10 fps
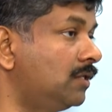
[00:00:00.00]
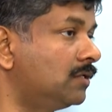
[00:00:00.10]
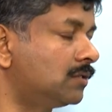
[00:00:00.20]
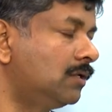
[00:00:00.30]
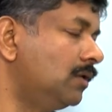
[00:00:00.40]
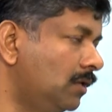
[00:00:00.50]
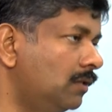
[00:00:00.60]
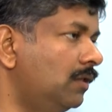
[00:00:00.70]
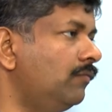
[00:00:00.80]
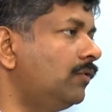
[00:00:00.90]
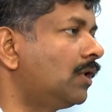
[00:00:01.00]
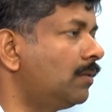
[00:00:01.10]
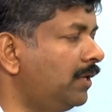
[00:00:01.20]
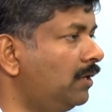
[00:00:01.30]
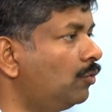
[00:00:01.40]
things. Then there are
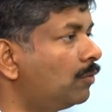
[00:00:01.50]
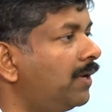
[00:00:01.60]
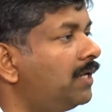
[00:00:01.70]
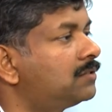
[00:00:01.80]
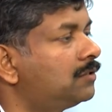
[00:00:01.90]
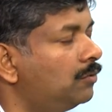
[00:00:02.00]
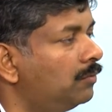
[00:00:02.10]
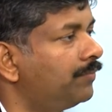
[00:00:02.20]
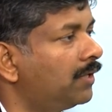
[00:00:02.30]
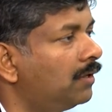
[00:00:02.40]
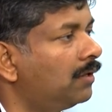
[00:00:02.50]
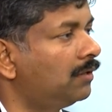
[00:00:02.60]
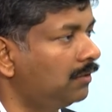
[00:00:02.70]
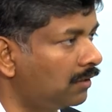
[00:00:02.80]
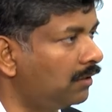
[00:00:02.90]
many more plans to
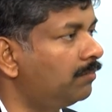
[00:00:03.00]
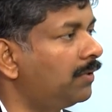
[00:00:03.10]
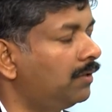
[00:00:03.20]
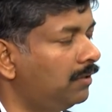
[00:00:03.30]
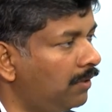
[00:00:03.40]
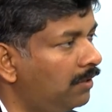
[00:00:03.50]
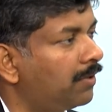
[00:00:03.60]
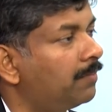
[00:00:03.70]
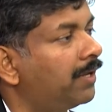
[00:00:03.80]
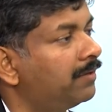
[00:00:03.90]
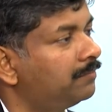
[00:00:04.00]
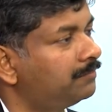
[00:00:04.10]
there in pipeline.